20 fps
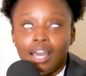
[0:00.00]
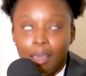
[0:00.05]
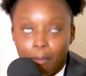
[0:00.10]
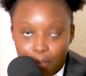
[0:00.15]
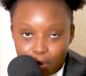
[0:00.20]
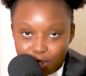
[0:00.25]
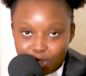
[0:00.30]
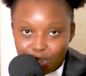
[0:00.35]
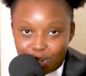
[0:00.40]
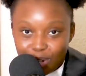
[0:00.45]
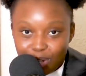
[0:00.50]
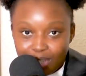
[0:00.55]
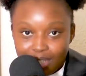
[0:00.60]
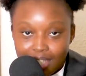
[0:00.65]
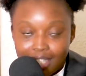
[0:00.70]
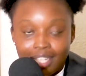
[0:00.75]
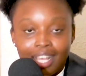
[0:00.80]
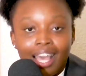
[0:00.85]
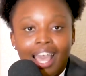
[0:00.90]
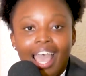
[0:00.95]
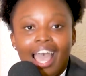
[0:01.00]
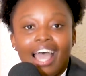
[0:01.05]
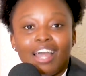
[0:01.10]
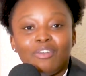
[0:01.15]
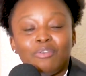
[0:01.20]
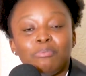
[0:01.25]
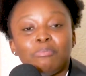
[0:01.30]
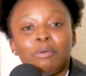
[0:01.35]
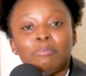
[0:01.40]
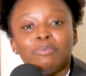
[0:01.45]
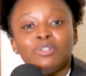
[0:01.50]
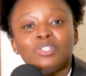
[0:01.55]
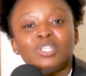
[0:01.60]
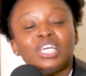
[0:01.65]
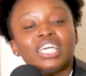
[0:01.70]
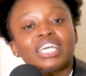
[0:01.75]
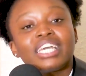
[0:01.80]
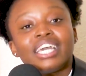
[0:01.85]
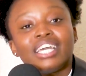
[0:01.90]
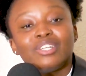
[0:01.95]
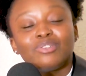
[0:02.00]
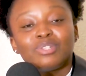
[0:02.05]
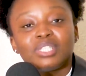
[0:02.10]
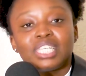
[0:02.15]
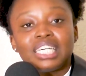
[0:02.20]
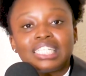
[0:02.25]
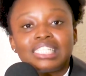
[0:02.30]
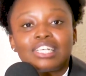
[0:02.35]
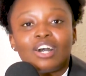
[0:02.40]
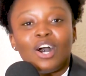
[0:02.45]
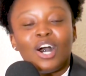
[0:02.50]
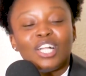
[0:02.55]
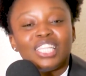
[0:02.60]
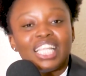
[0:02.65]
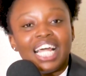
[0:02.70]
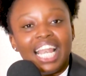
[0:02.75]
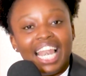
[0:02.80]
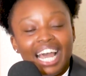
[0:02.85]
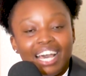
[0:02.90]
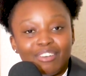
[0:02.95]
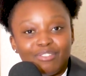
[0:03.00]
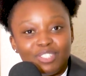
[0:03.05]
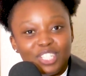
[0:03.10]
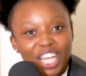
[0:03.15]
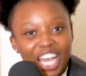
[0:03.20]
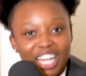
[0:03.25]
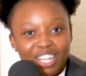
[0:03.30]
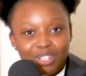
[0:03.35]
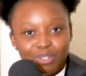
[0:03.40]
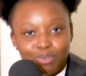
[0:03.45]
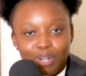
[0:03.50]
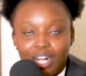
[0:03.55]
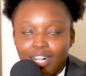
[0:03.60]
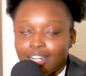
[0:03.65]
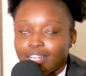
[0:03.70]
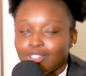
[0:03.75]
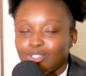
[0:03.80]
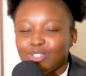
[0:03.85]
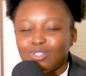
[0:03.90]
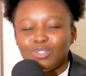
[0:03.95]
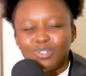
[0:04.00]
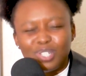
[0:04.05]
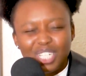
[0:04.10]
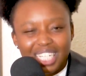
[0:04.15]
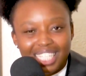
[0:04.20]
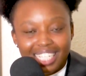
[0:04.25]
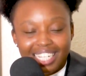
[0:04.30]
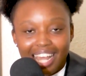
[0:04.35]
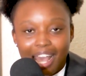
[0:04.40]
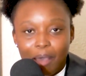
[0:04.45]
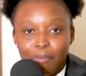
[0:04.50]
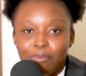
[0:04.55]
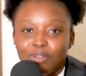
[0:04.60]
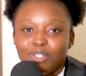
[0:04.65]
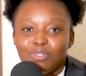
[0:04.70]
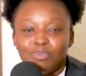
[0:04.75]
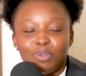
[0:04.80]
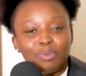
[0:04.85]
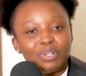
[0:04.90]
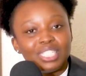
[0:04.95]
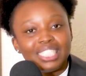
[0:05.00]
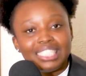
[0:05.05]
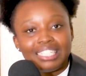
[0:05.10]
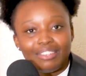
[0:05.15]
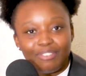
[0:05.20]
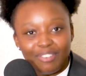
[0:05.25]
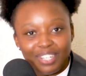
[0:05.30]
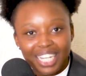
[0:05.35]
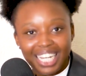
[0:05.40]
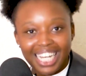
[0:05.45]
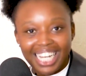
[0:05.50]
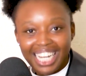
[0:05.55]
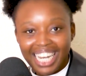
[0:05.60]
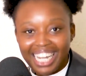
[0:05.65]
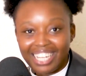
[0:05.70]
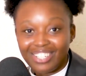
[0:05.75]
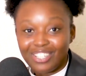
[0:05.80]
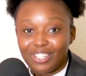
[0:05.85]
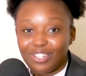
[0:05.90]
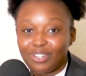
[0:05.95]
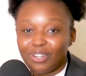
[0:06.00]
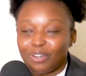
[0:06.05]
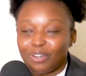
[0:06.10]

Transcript: episodes and remember to engage with us on the live chat as well. As soon as it happens, we will definitely let you